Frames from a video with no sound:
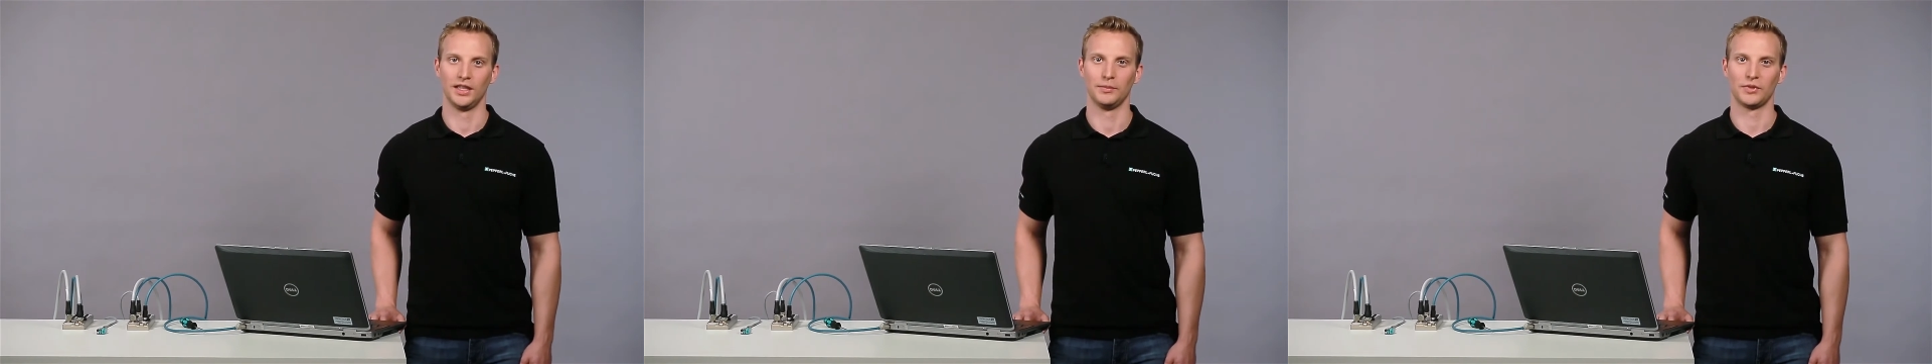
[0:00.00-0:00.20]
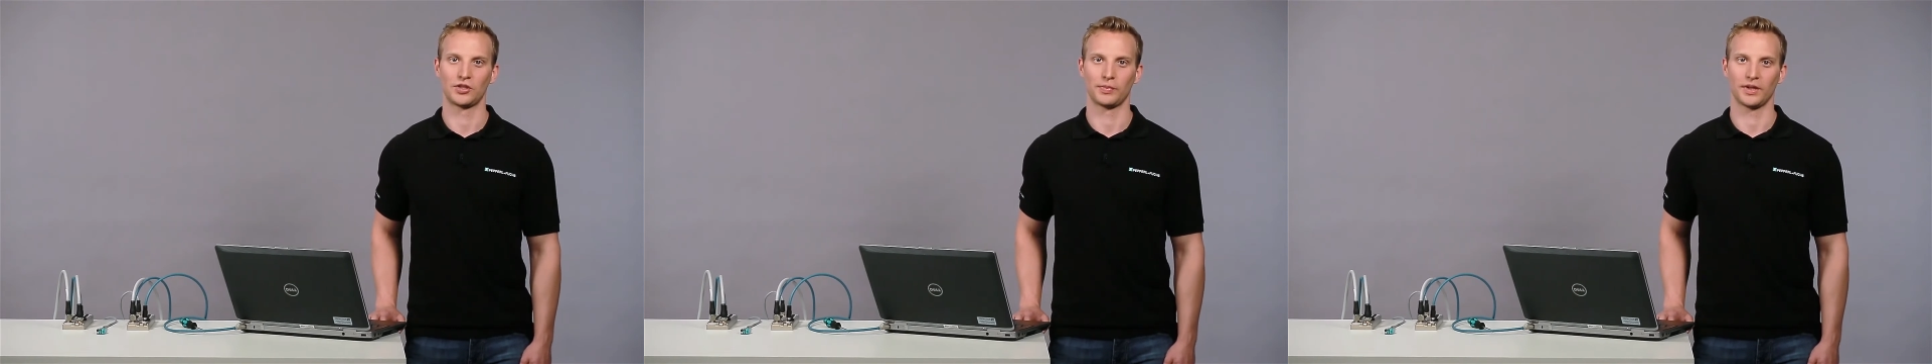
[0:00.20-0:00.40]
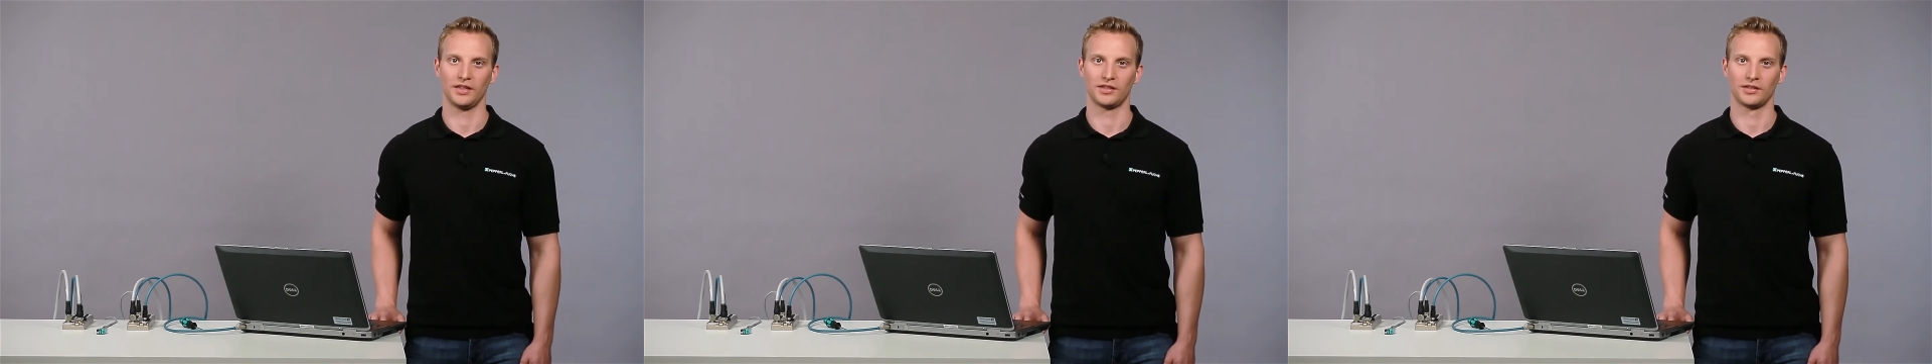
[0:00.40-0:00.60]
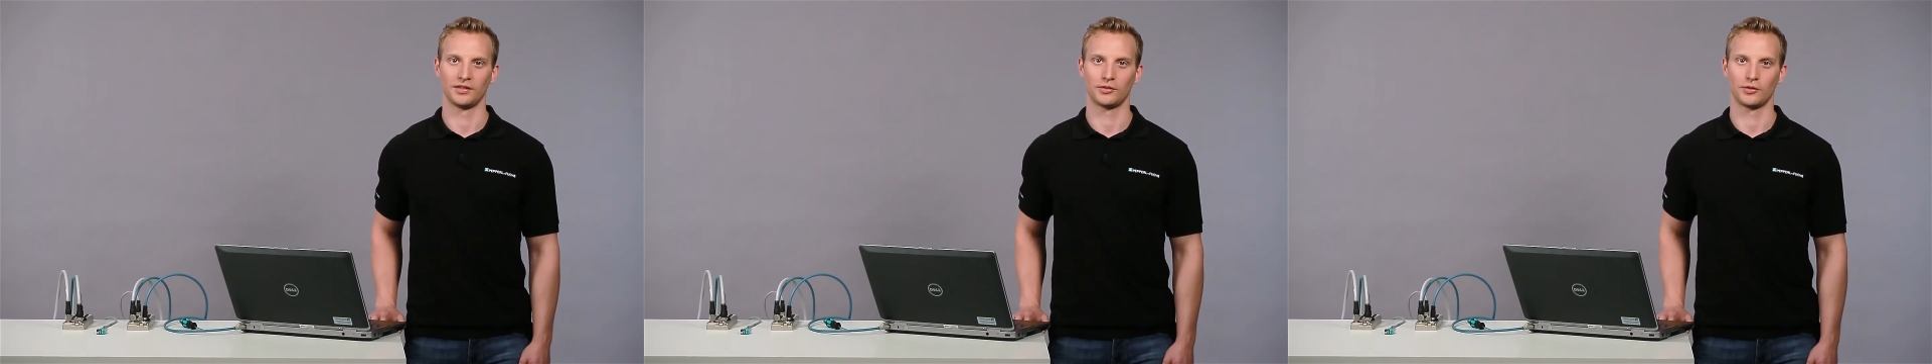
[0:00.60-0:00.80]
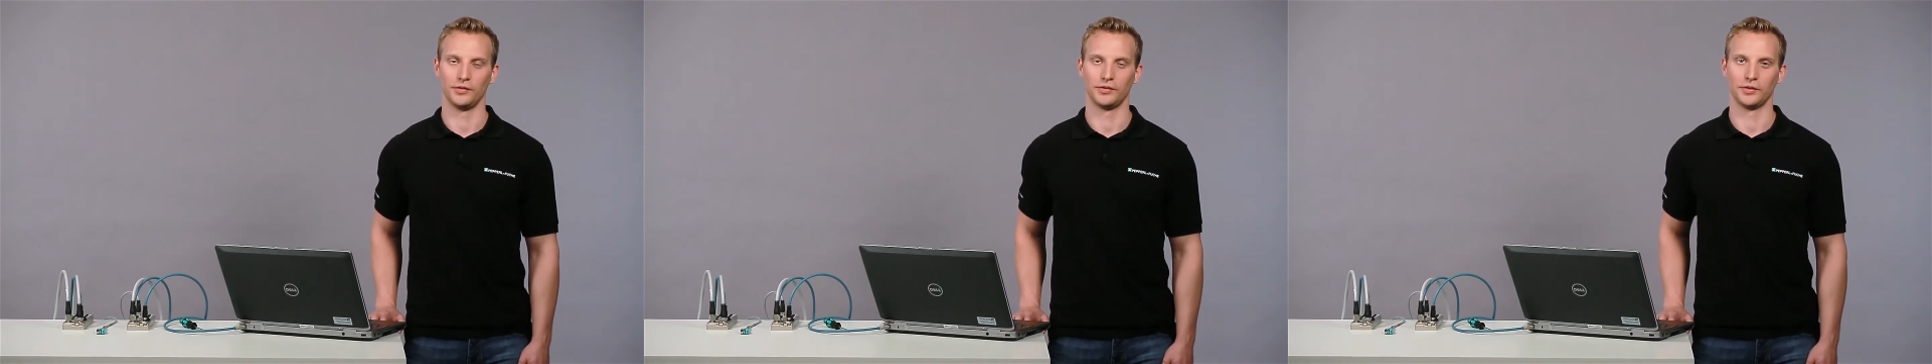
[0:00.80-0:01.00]
Now you
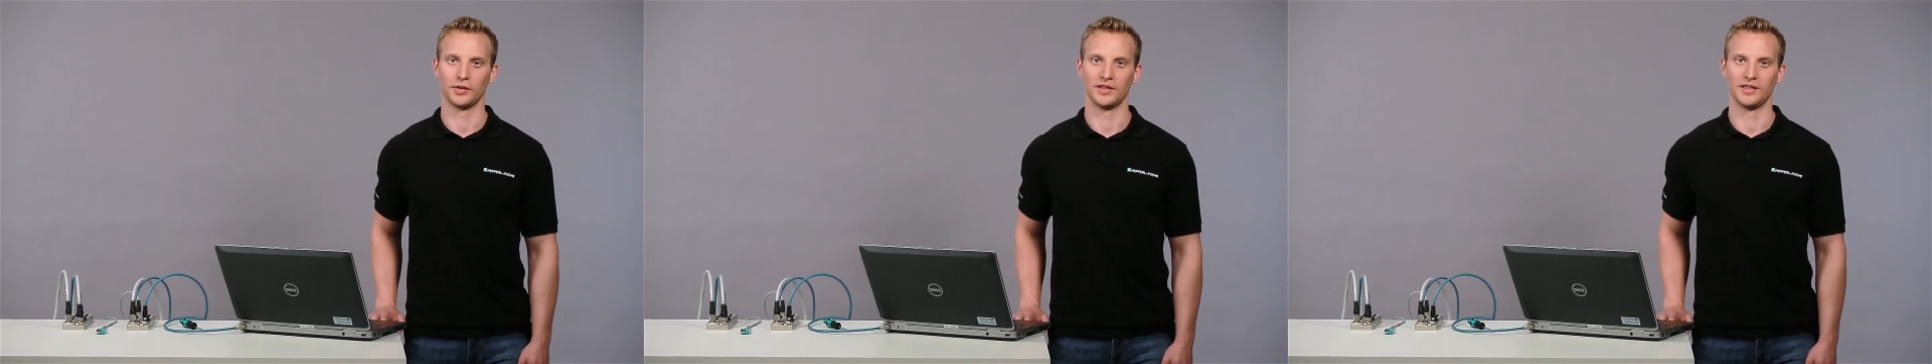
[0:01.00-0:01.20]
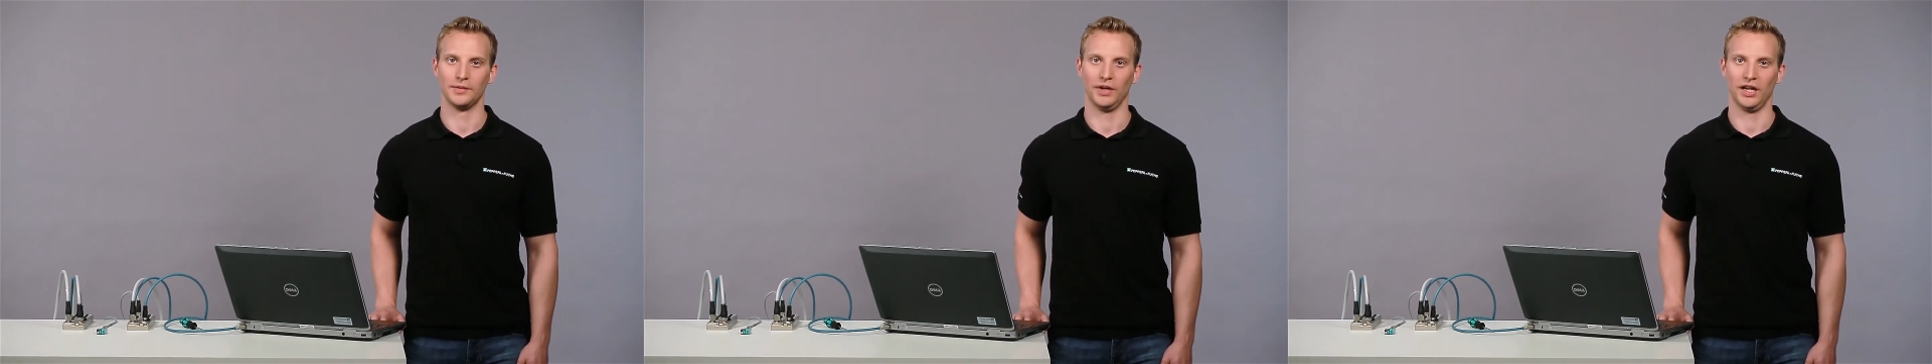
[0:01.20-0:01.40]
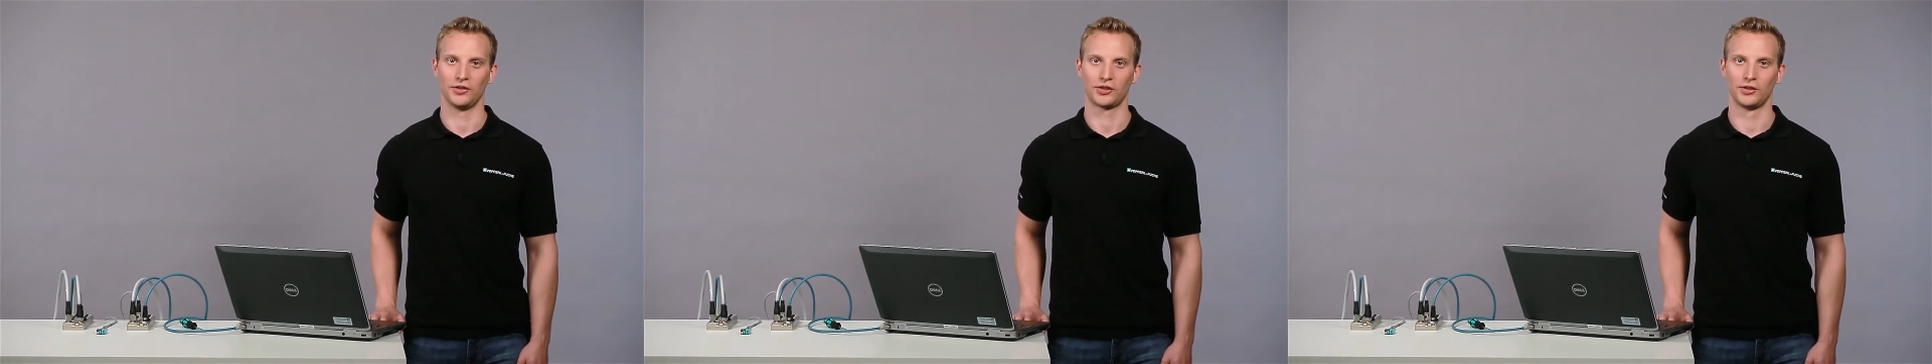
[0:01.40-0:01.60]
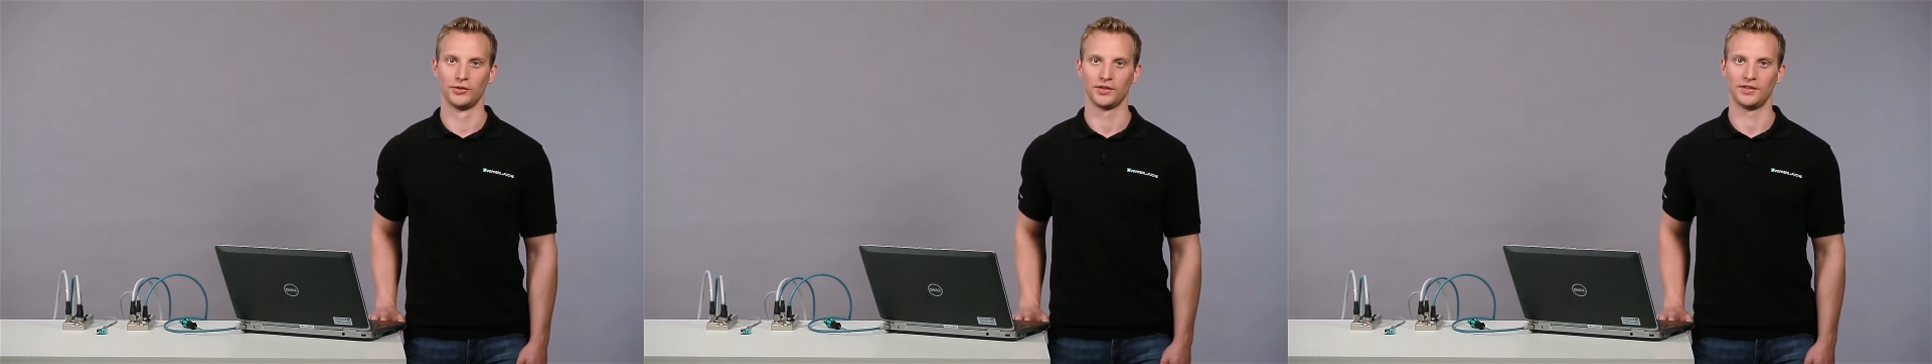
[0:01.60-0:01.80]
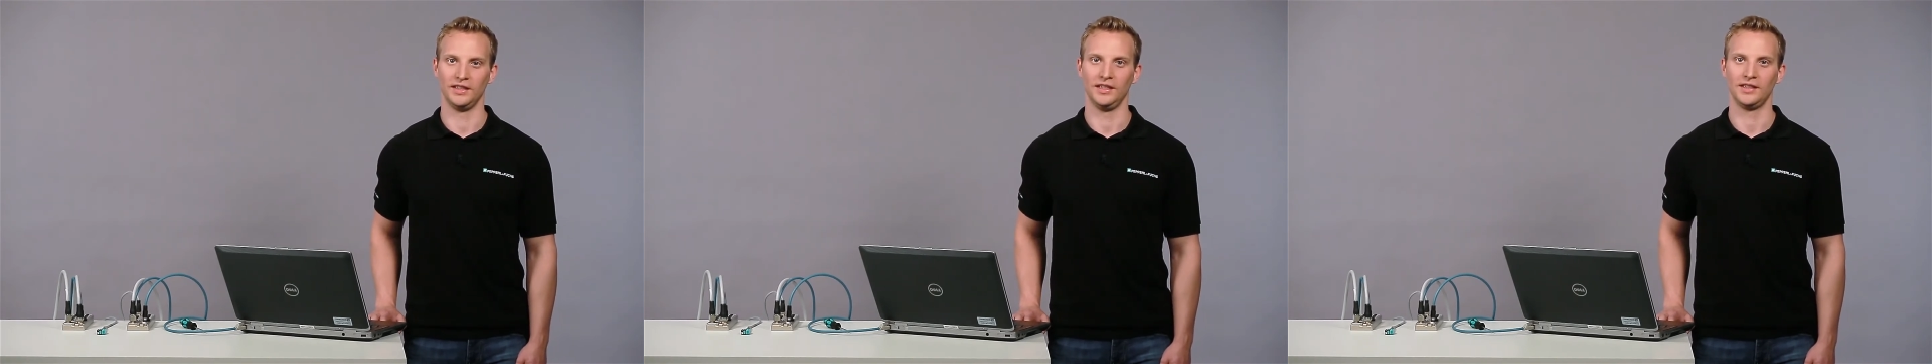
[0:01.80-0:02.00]
can configure the
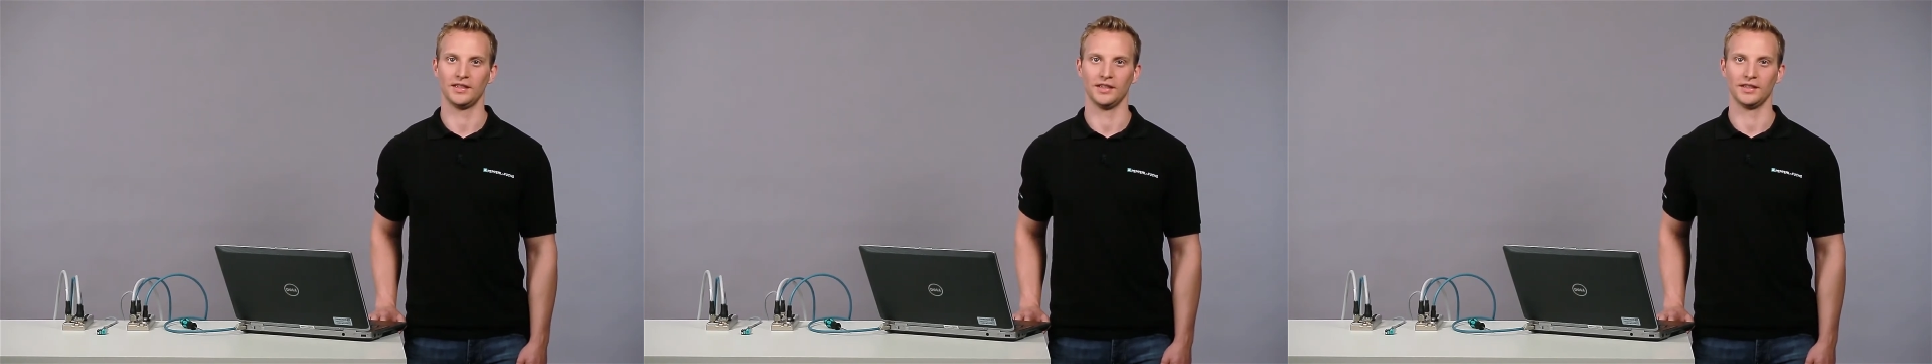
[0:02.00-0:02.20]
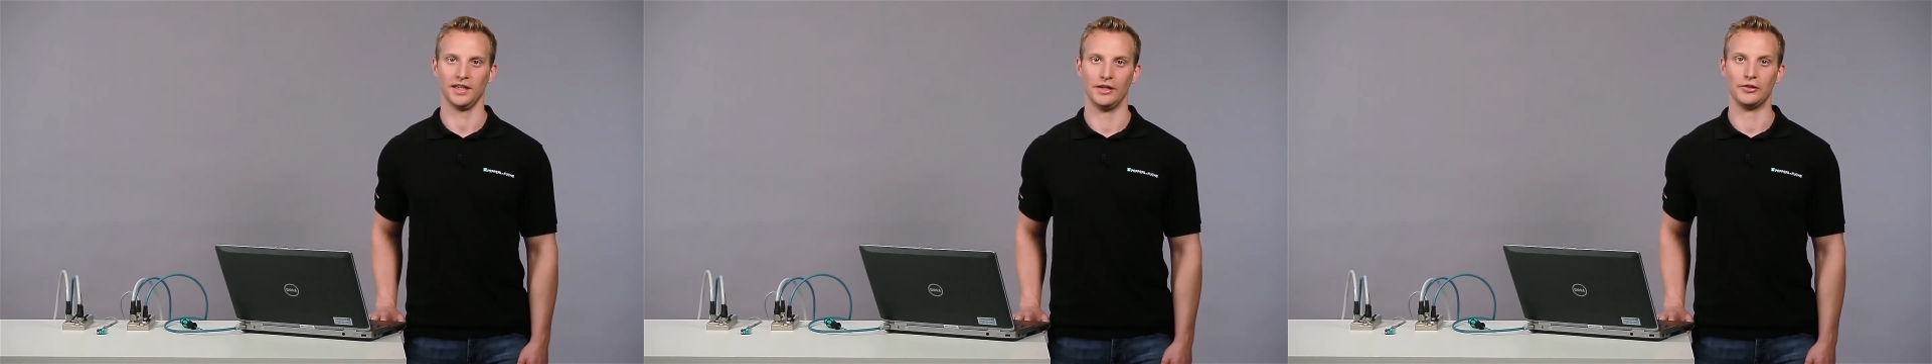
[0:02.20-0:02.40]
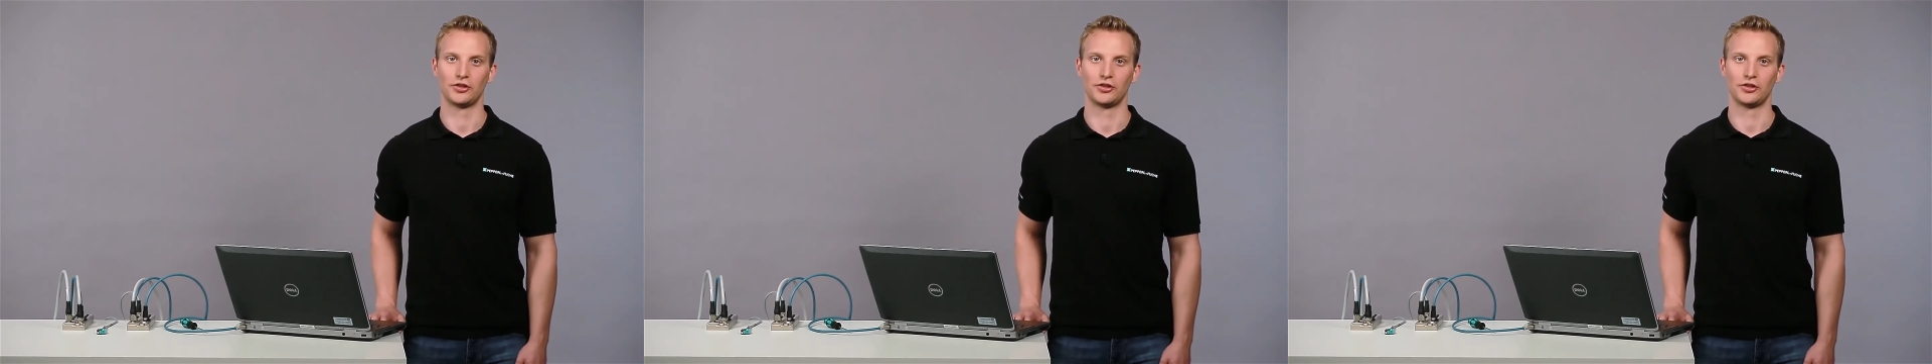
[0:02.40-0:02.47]
Ethernet settings